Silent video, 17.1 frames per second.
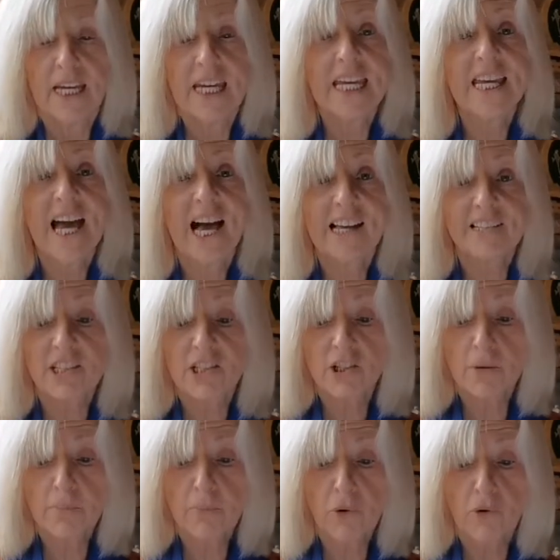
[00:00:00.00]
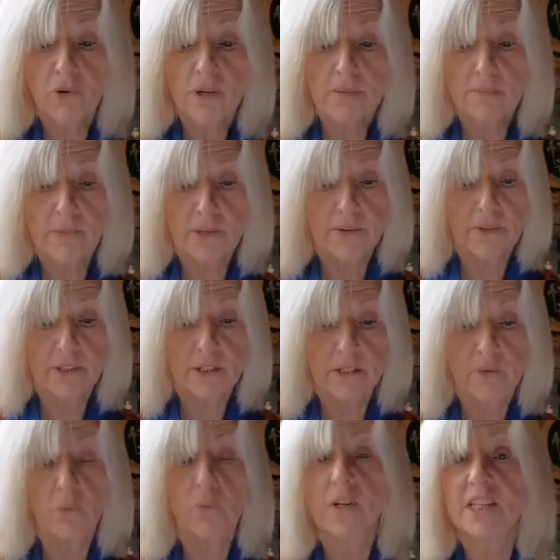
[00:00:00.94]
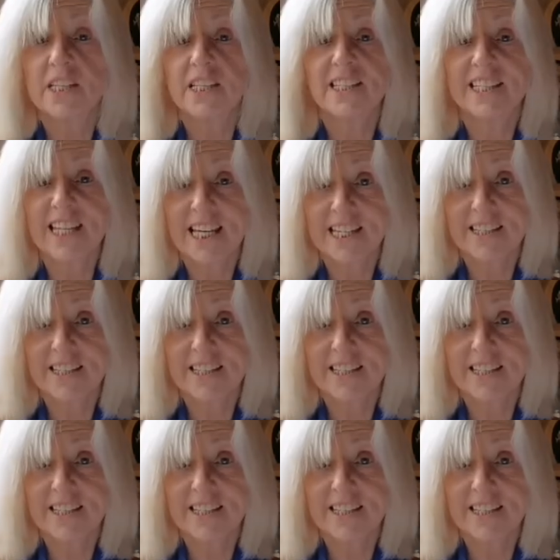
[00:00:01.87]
He has an appointment with his